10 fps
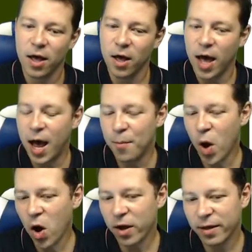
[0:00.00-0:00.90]

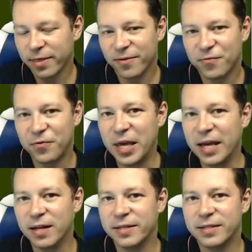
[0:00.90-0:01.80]
Among the
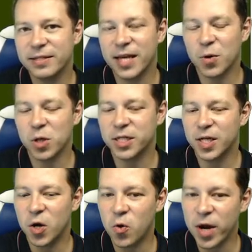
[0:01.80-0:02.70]
fields, there was
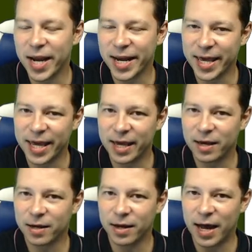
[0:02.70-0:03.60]
really,
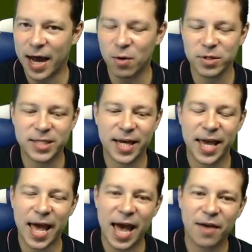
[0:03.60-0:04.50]
I would
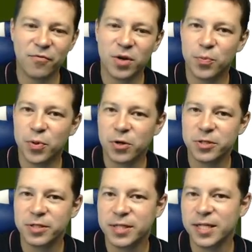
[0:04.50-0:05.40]
say, every
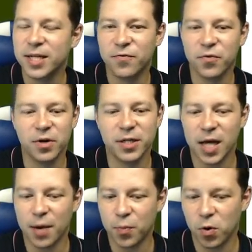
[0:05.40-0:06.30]
person a different
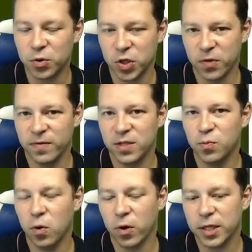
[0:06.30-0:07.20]
approach on this
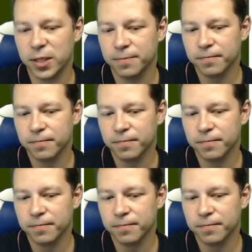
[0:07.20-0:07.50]
board.